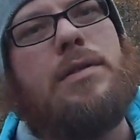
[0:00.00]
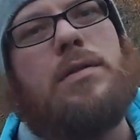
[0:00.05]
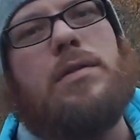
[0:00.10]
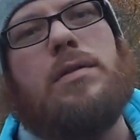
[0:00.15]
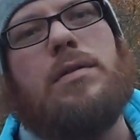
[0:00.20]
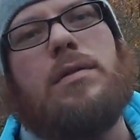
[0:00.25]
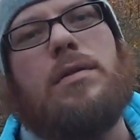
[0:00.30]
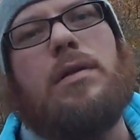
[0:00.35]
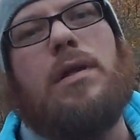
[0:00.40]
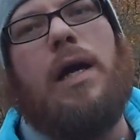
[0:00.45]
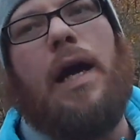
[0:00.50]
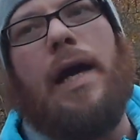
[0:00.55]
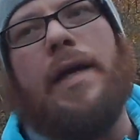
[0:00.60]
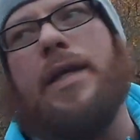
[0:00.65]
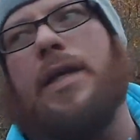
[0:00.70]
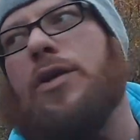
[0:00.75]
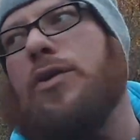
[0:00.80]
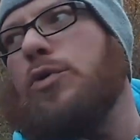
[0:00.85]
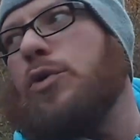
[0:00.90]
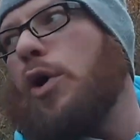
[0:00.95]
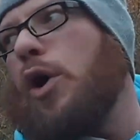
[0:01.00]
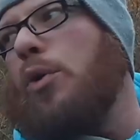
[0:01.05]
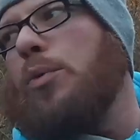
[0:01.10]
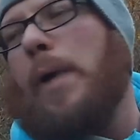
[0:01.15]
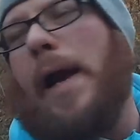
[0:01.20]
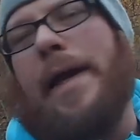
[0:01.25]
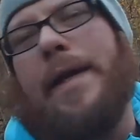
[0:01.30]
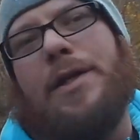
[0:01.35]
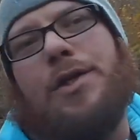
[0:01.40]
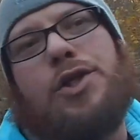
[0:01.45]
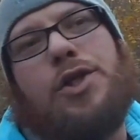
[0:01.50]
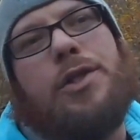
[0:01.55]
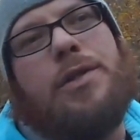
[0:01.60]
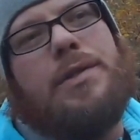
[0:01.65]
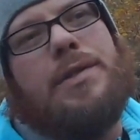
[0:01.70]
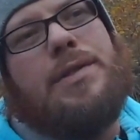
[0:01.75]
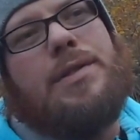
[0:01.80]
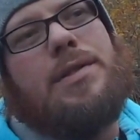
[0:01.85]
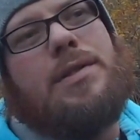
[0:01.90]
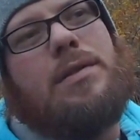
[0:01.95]
I can grow radishes,
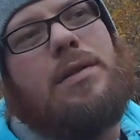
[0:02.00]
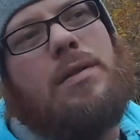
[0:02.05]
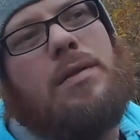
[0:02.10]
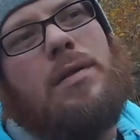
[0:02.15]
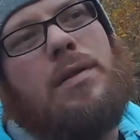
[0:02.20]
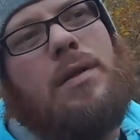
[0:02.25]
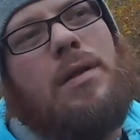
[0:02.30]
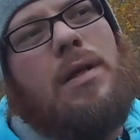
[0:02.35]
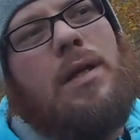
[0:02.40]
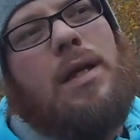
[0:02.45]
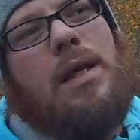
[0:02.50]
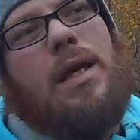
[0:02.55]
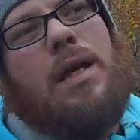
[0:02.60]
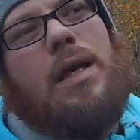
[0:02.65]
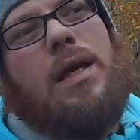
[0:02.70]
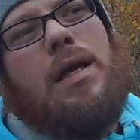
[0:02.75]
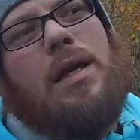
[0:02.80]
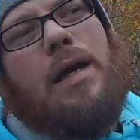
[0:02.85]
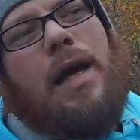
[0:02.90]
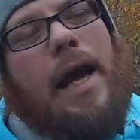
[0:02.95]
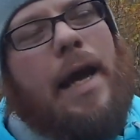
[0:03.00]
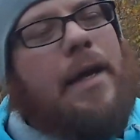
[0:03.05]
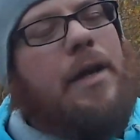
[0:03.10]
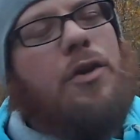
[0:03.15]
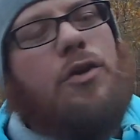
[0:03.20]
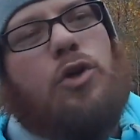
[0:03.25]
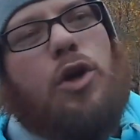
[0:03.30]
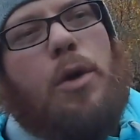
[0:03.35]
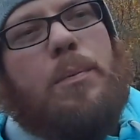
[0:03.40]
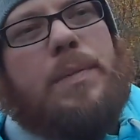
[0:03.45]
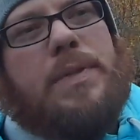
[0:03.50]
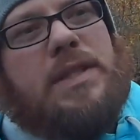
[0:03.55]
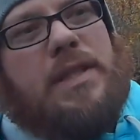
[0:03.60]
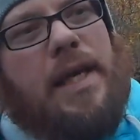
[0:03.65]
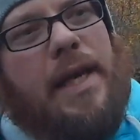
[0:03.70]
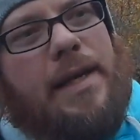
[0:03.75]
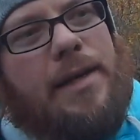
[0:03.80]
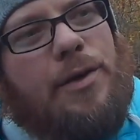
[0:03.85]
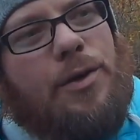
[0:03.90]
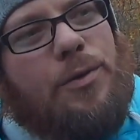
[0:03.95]
I can grow
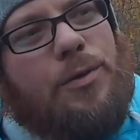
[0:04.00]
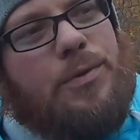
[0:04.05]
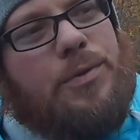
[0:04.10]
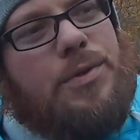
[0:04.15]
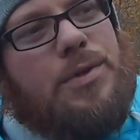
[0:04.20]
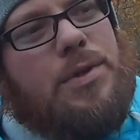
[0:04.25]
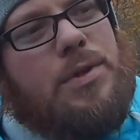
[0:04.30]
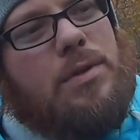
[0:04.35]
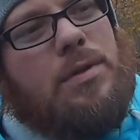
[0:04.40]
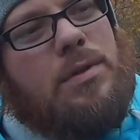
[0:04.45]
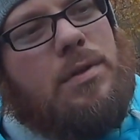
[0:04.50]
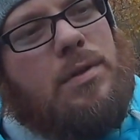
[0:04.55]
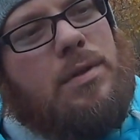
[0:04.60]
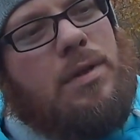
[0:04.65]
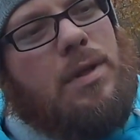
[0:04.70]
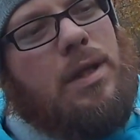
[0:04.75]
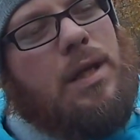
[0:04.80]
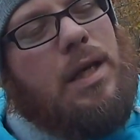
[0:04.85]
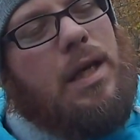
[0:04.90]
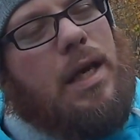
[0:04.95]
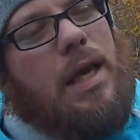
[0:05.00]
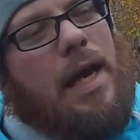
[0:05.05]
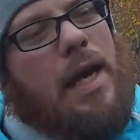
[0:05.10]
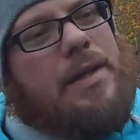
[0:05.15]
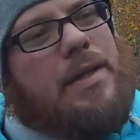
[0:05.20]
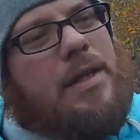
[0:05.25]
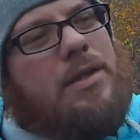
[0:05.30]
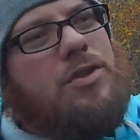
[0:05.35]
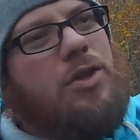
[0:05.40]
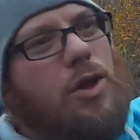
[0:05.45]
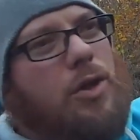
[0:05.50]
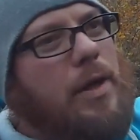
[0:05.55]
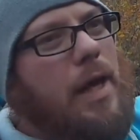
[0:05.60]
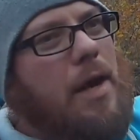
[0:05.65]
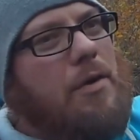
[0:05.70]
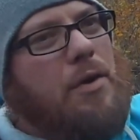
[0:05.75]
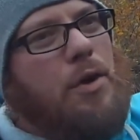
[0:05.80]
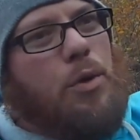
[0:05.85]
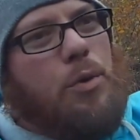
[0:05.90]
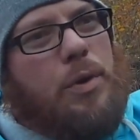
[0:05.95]
potatoes, and they turn out
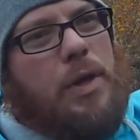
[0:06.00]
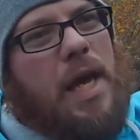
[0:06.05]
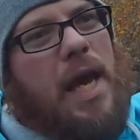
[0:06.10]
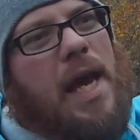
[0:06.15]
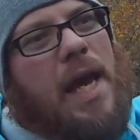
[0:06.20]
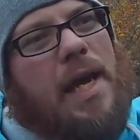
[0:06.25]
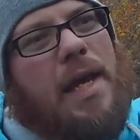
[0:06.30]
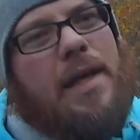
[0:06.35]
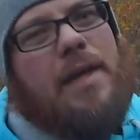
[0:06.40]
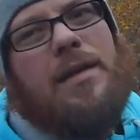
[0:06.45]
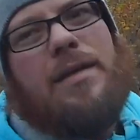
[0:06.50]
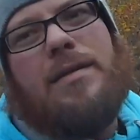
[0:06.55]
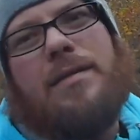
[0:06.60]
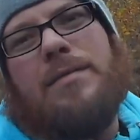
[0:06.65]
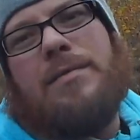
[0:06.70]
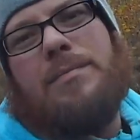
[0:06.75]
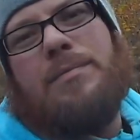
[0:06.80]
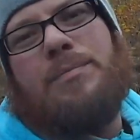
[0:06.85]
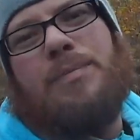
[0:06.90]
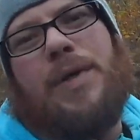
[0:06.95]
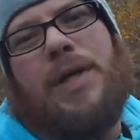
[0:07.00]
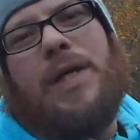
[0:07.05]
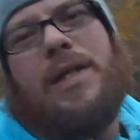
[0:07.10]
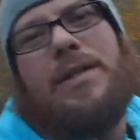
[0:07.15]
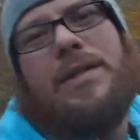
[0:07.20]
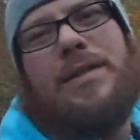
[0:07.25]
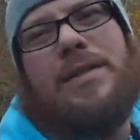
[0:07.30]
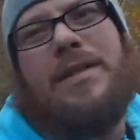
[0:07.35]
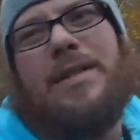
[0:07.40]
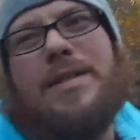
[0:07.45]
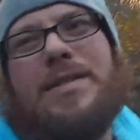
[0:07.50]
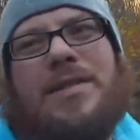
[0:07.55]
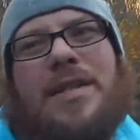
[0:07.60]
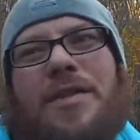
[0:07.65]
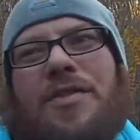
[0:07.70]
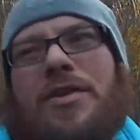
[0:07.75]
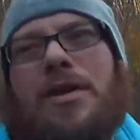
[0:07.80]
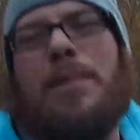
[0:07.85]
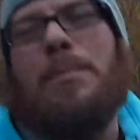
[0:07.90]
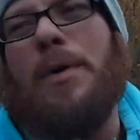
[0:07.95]
okay, but it's nothing to
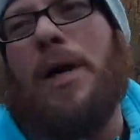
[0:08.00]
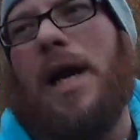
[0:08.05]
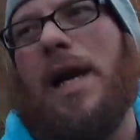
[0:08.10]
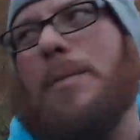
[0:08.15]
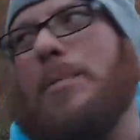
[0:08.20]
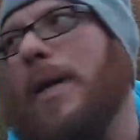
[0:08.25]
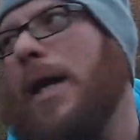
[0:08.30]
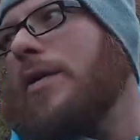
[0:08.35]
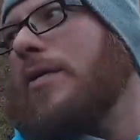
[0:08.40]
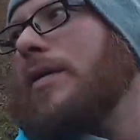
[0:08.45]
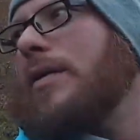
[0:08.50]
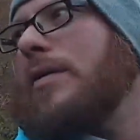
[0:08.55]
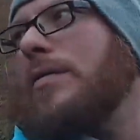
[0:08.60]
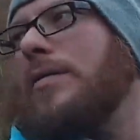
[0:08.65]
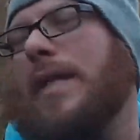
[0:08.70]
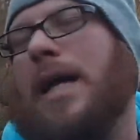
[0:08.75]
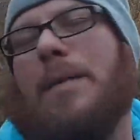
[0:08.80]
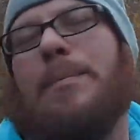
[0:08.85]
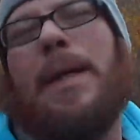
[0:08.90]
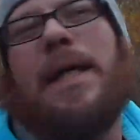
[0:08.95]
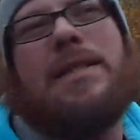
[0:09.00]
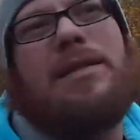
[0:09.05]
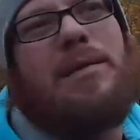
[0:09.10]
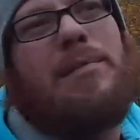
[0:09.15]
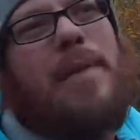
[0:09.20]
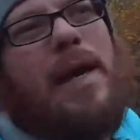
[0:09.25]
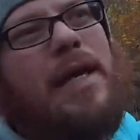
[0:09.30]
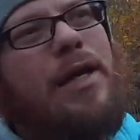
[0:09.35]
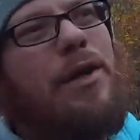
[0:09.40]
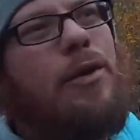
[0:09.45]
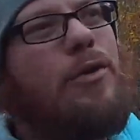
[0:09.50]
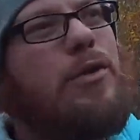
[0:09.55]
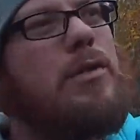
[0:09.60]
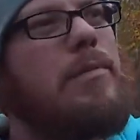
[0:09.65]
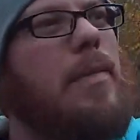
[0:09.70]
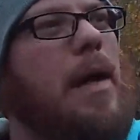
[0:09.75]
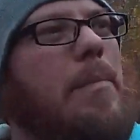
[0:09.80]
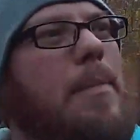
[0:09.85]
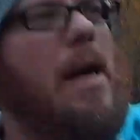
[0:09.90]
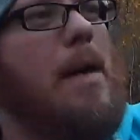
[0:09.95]
brag about. Now, my tomatoes, my
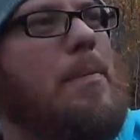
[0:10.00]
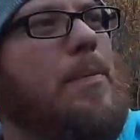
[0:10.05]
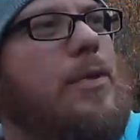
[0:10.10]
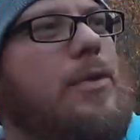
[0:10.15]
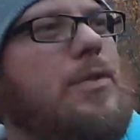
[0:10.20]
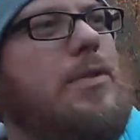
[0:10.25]
peppers,